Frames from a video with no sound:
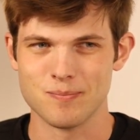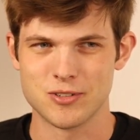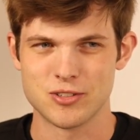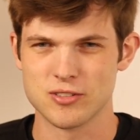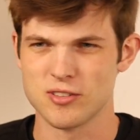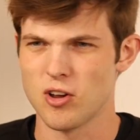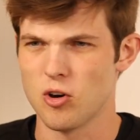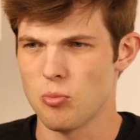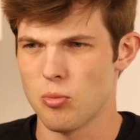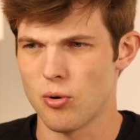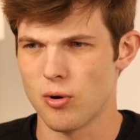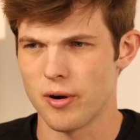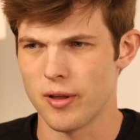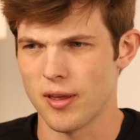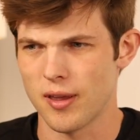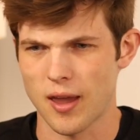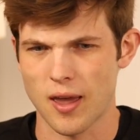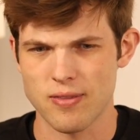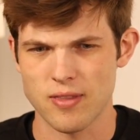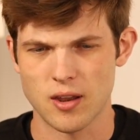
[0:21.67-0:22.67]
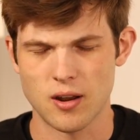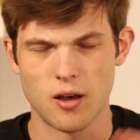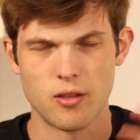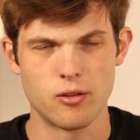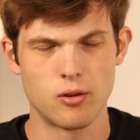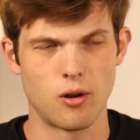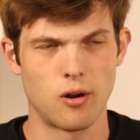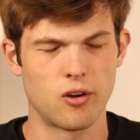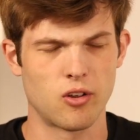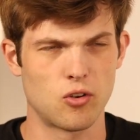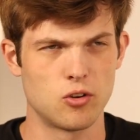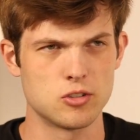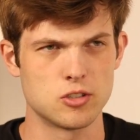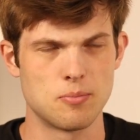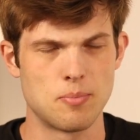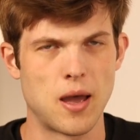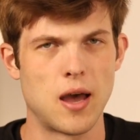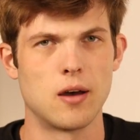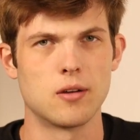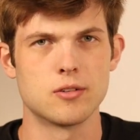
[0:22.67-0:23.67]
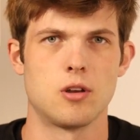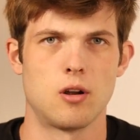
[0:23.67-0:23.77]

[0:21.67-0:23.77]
snowboarding and then other articles about,